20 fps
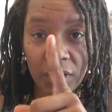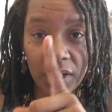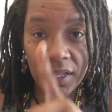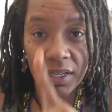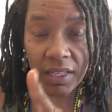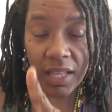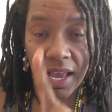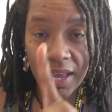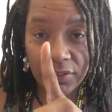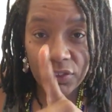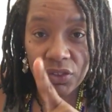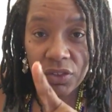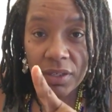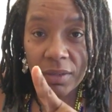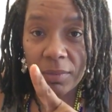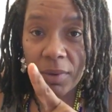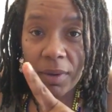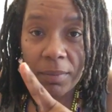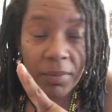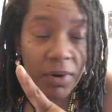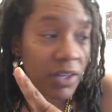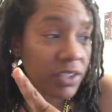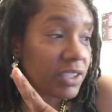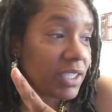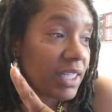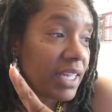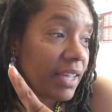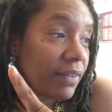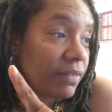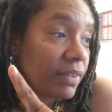a live stream on March
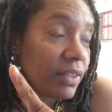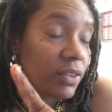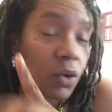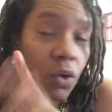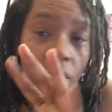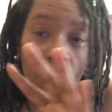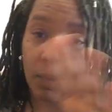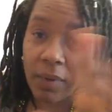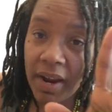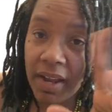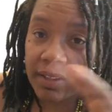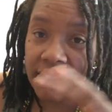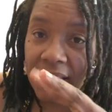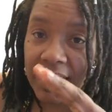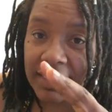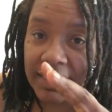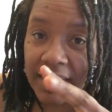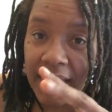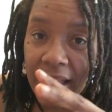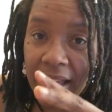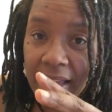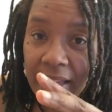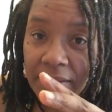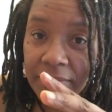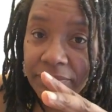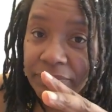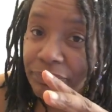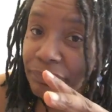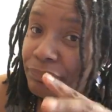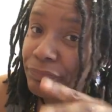11th or around that
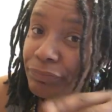time.